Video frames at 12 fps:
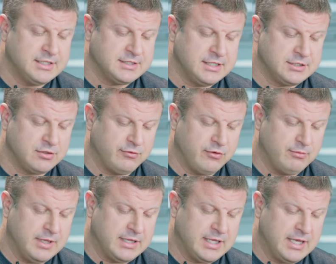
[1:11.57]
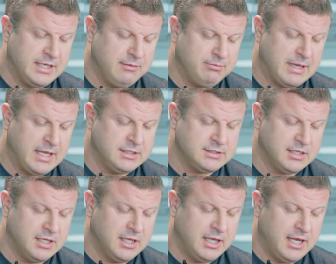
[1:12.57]
essential for maintaining balance
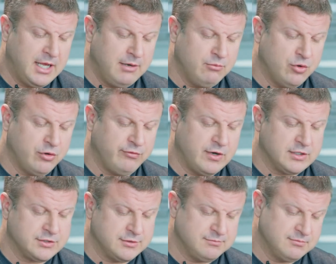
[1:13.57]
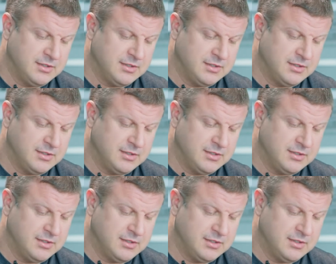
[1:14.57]
and motor function,